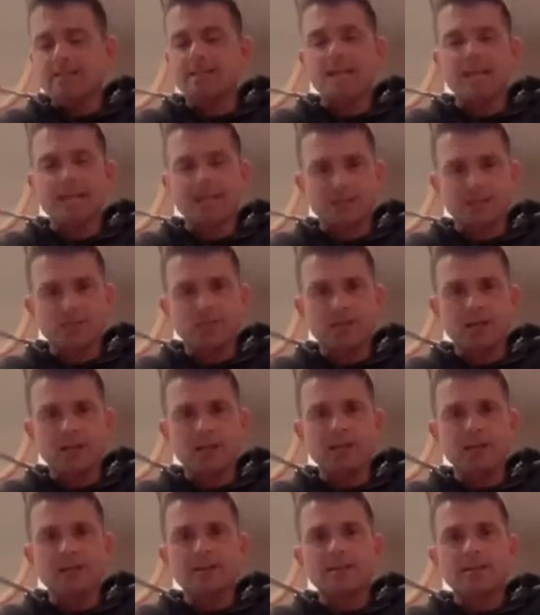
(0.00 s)
the
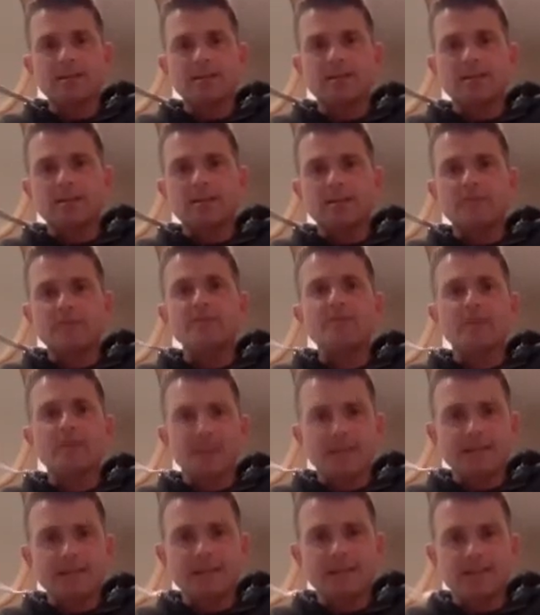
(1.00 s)
history of
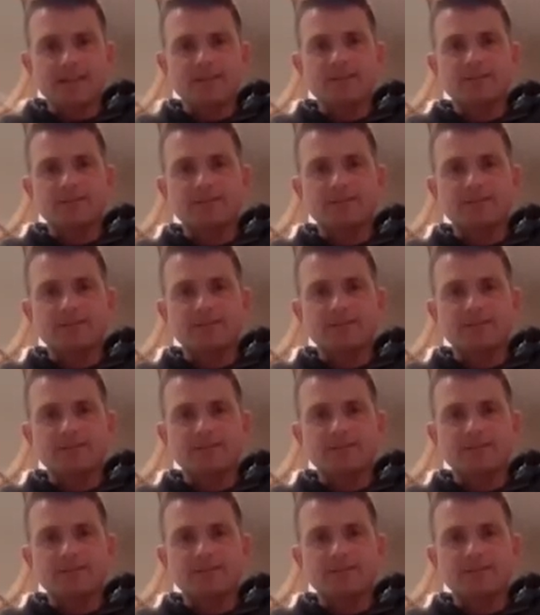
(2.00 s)
civilization.